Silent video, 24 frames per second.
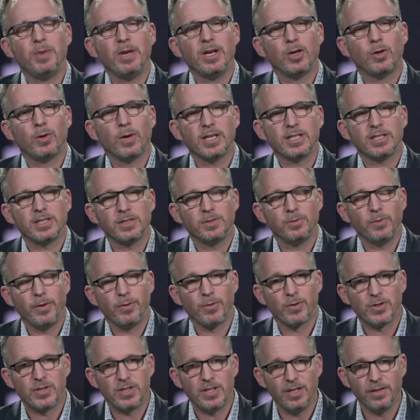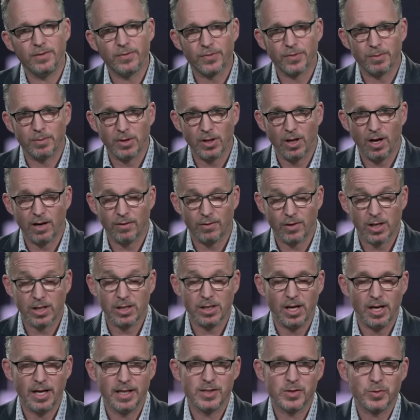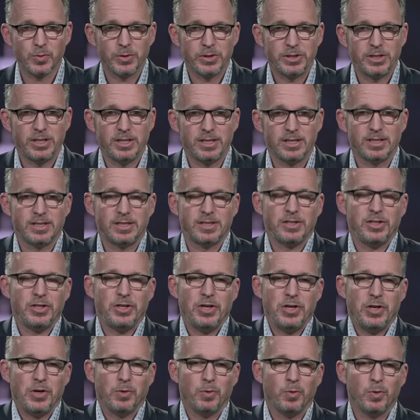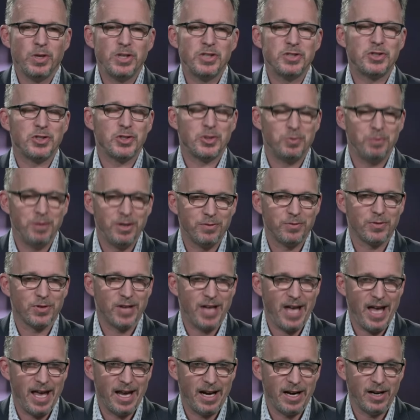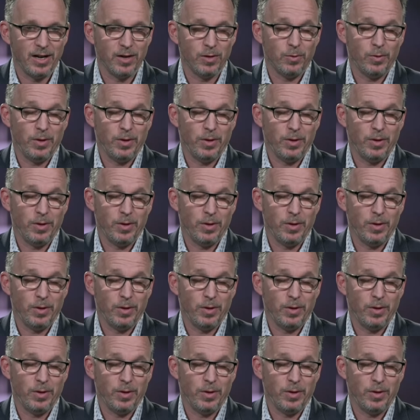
been a question we've received from a lot of our clients, which is, you know, what does this mean for Canada?